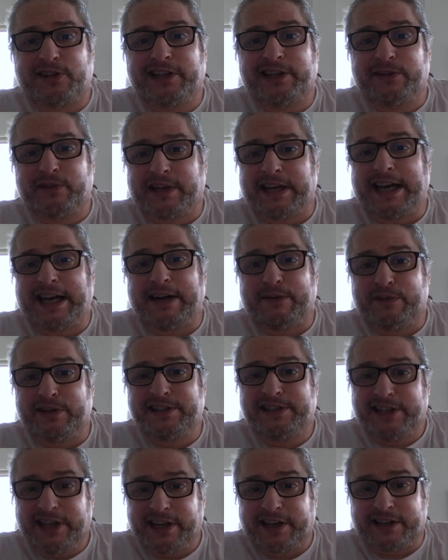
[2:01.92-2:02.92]
really kind of
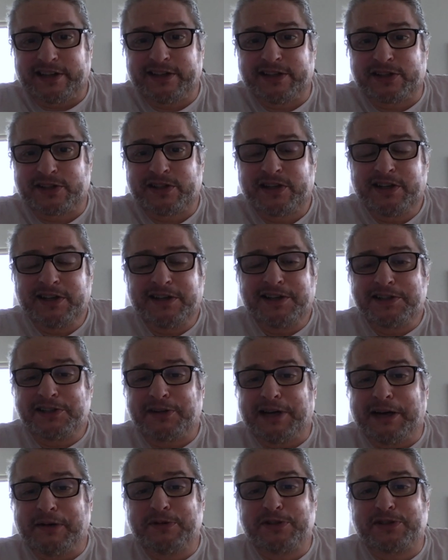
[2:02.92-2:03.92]
ridiculous.
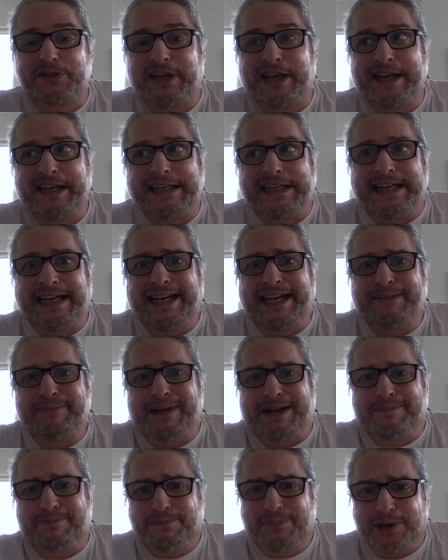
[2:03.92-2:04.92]
So I was like, I'm
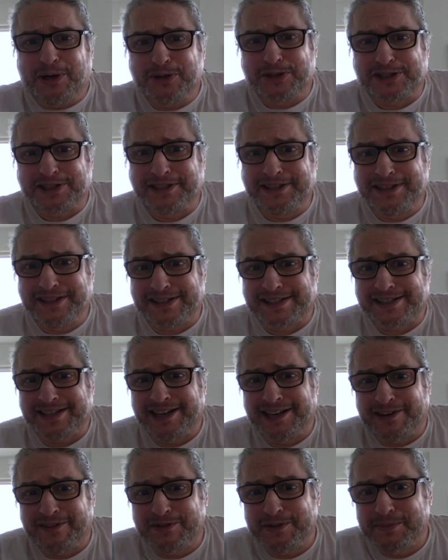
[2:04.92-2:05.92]
not posting this to
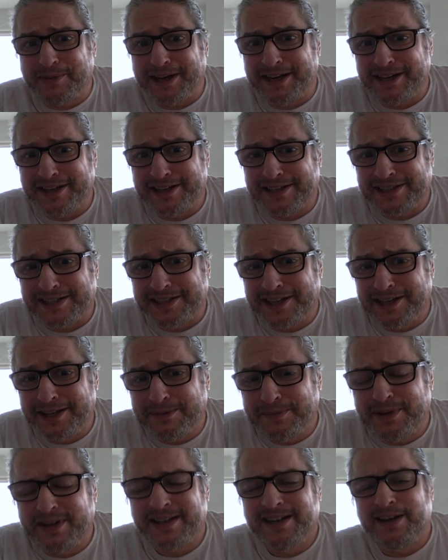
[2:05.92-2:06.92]
everybody to see,
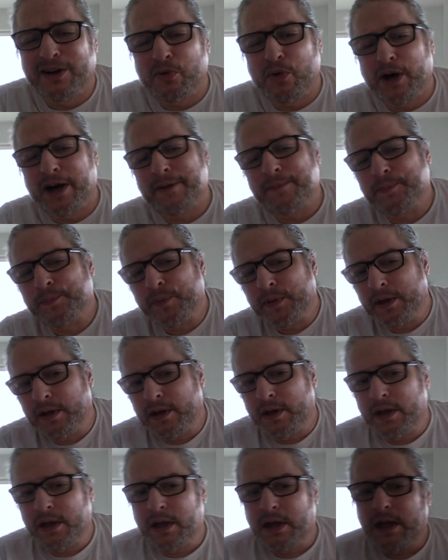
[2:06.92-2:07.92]
but you know what?
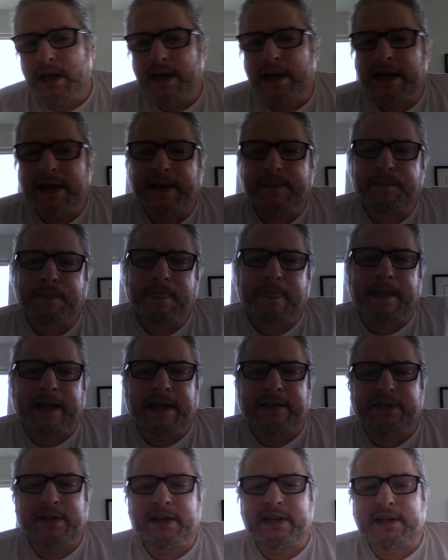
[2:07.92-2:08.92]

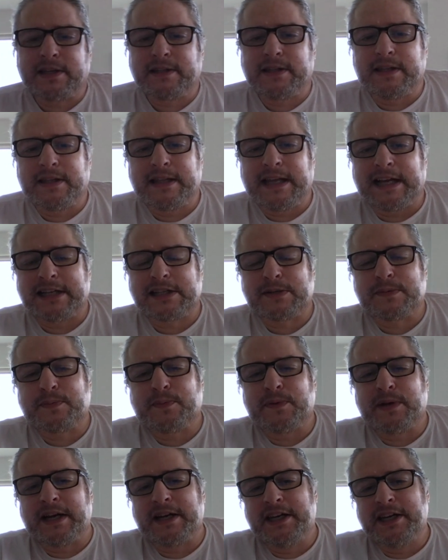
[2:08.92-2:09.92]
I think that's
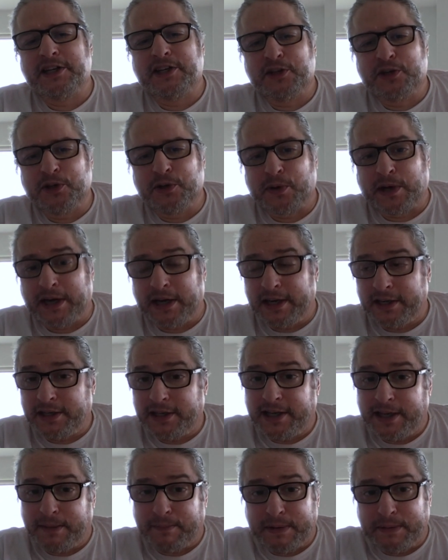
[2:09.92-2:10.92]
what I need to do. I need to
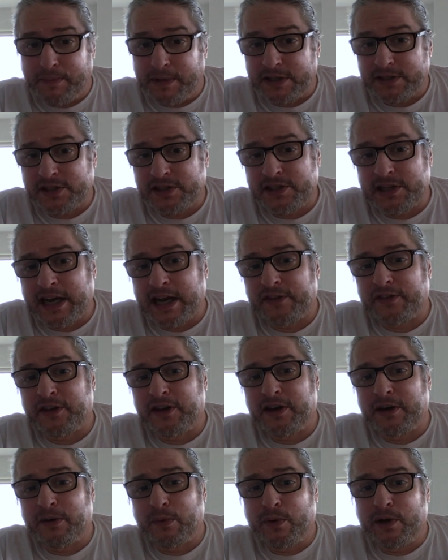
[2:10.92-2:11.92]
get my message out
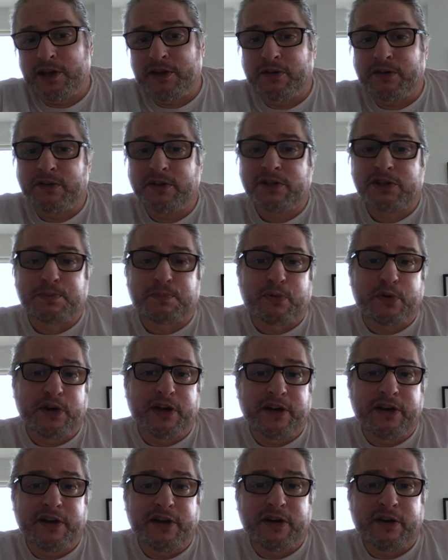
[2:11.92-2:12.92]
there, whether it looks
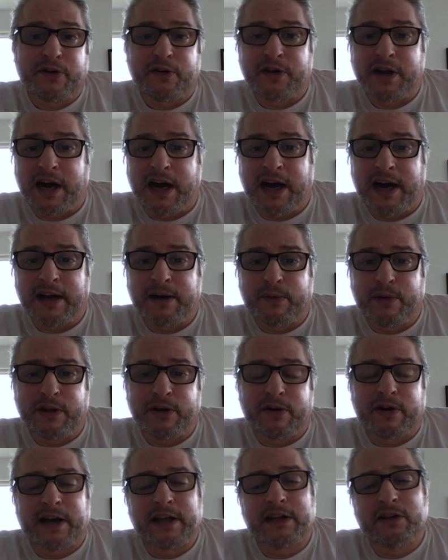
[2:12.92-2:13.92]
pretty or not,
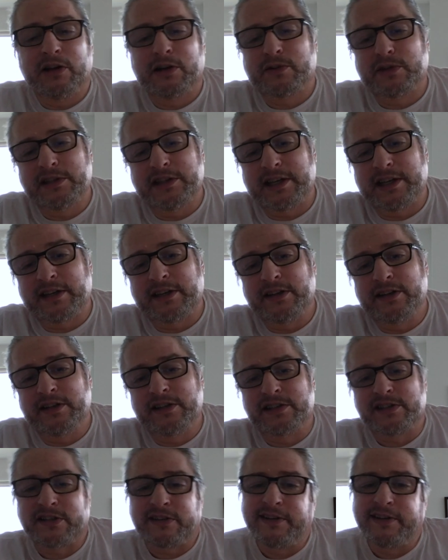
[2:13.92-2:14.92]
whether I look
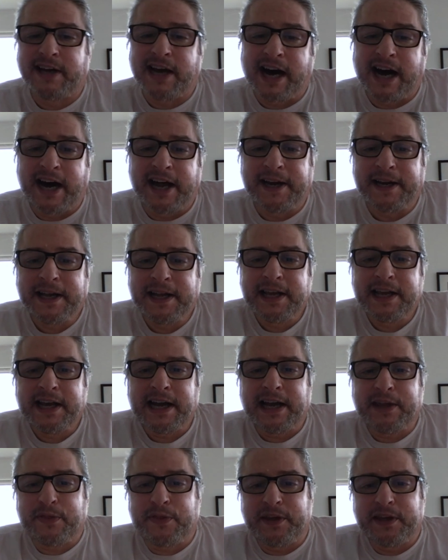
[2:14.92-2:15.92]
ridiculous or not.
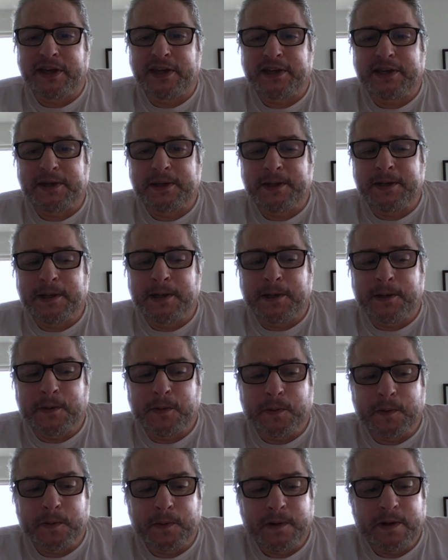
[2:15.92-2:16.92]
I think, you
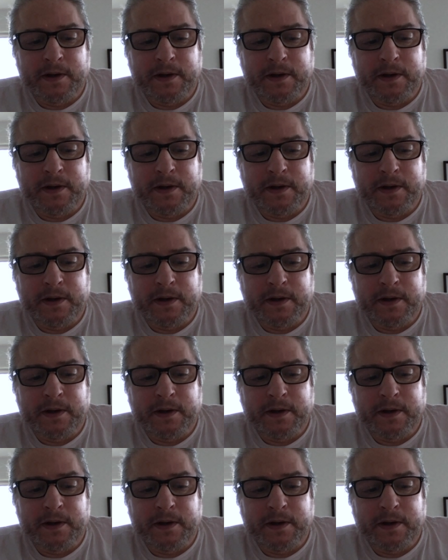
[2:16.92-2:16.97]
know,